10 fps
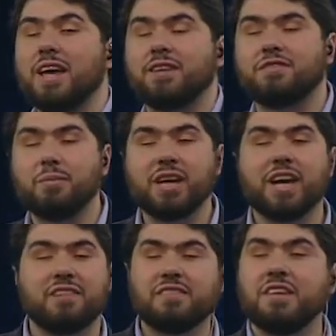Like if somebody
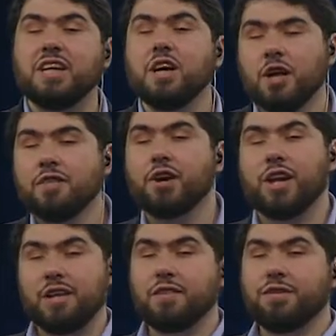can't see, they're
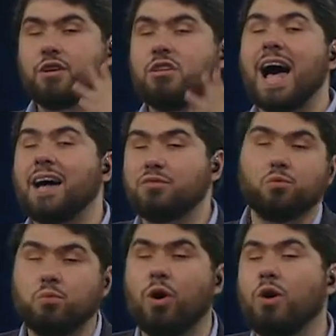gonna get this glass
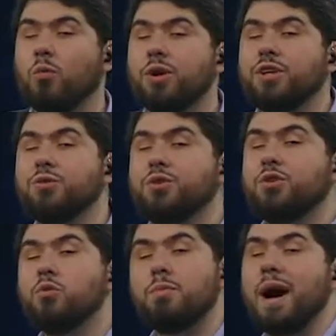wall. What do you
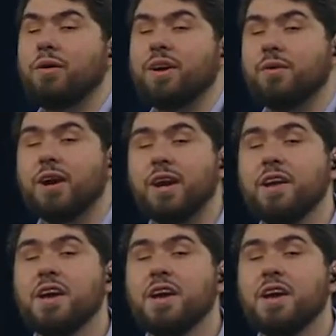do about it, right?